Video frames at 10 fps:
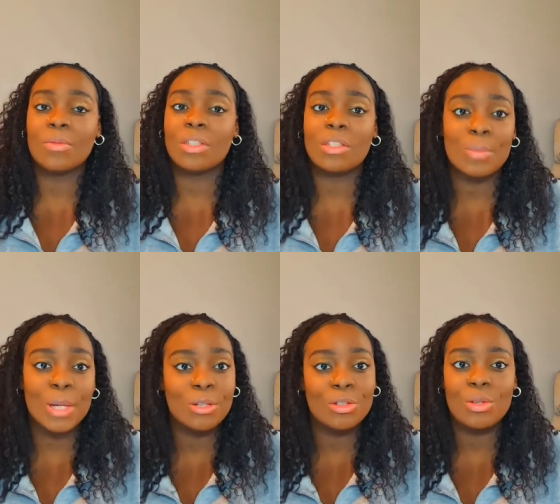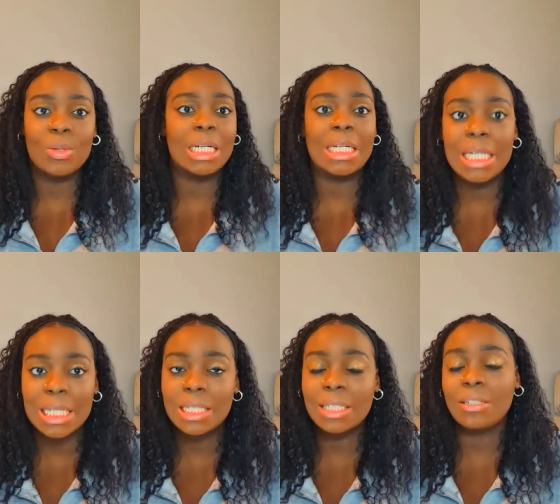respect you and
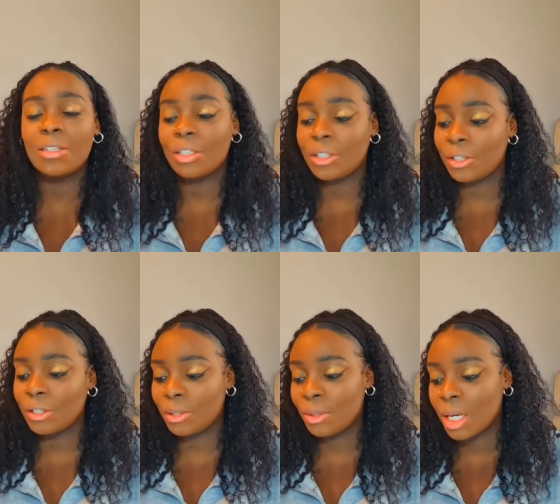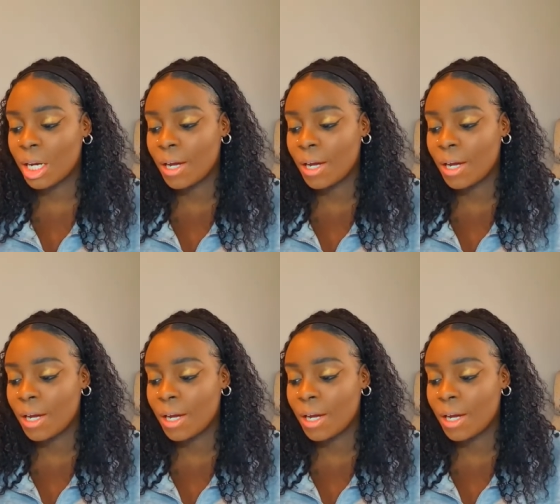listen to you.